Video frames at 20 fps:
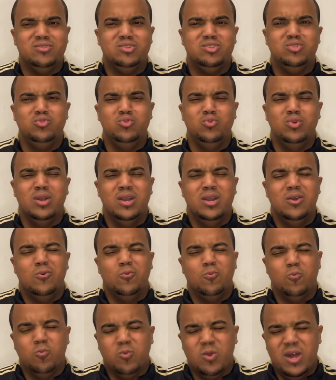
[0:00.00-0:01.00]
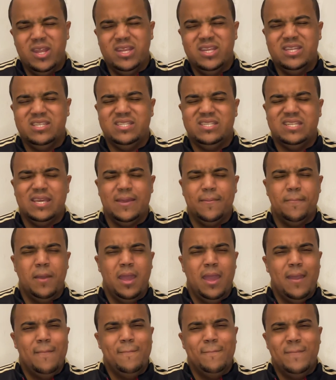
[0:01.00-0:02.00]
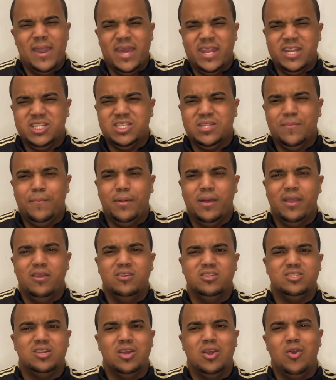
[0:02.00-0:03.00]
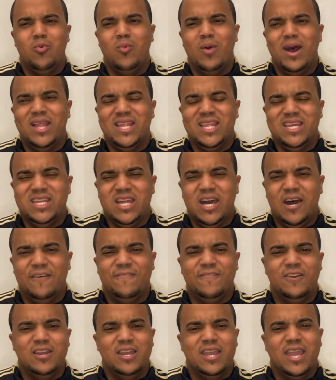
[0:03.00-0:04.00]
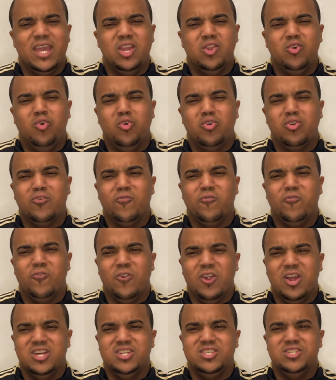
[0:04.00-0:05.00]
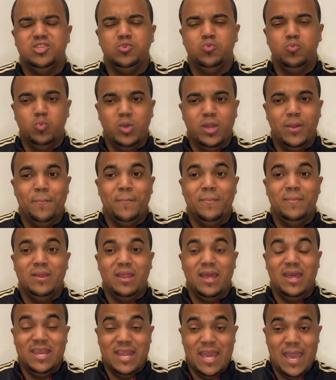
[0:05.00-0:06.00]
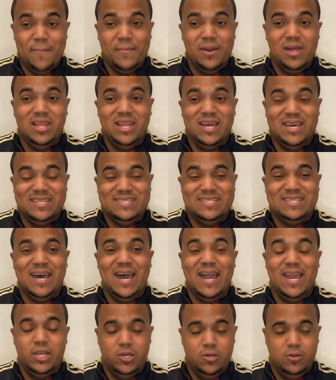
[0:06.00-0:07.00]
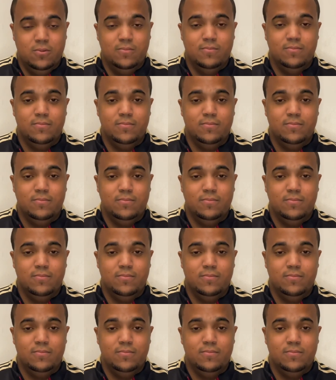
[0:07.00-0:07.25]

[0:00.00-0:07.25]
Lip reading: to run this team, manage the players well enough in order for us to win an MLS title.